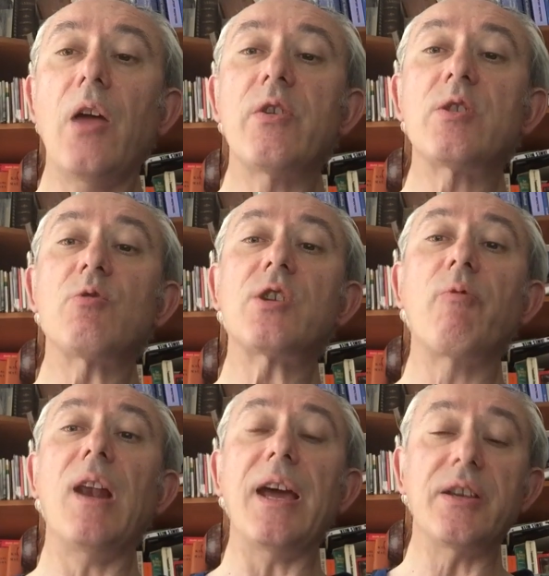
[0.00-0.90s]
This also
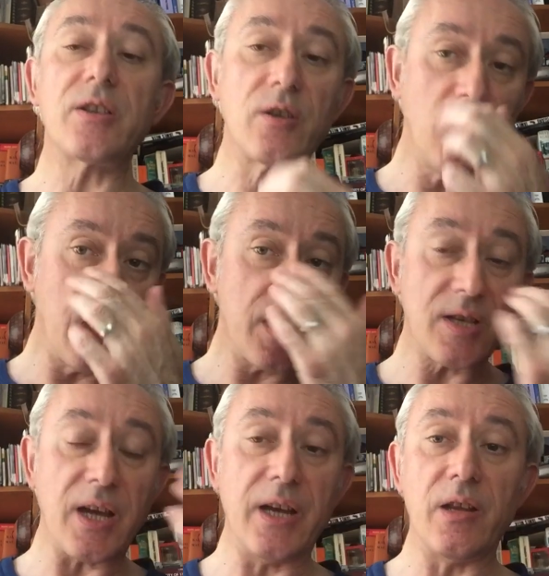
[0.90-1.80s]
relates to what I
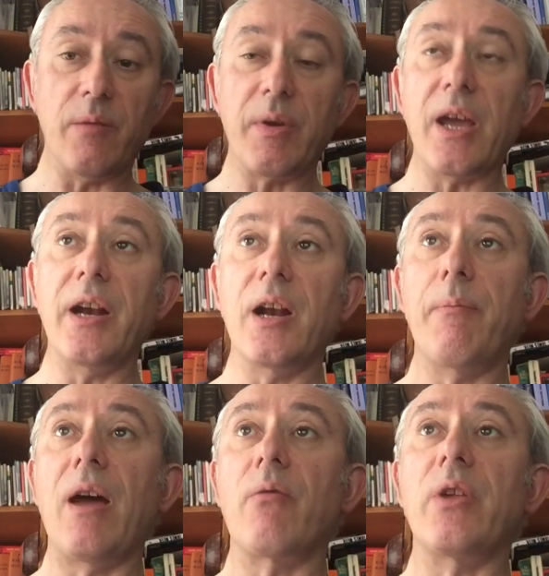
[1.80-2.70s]
said at the beginning
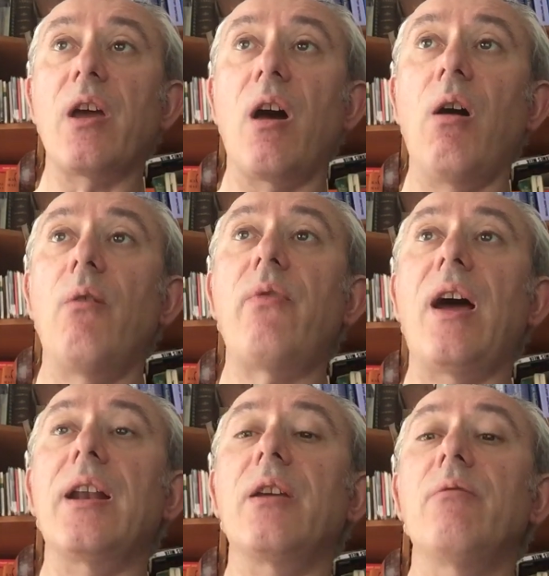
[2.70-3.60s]
about the R
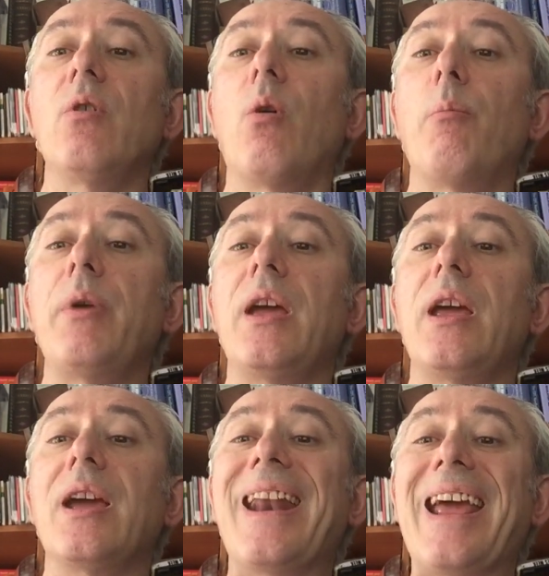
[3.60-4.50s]
value not
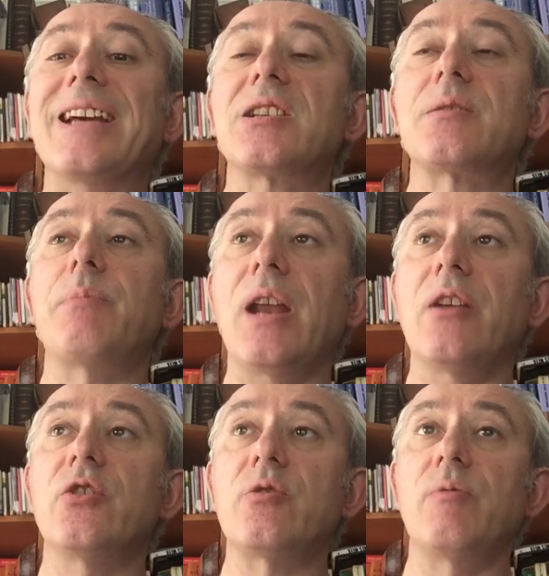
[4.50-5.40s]
being an
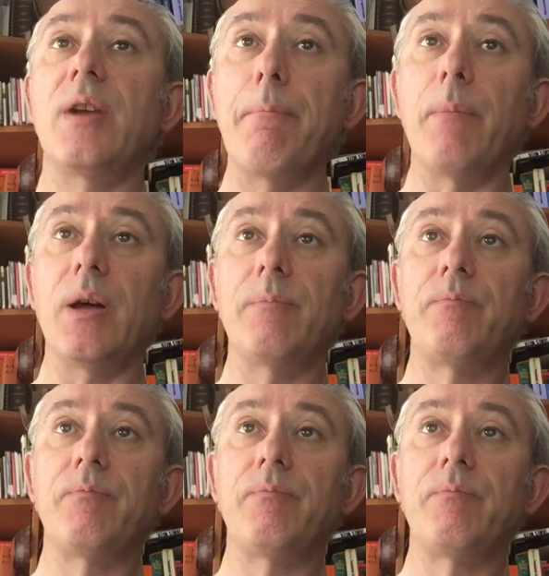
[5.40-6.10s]
exponential number.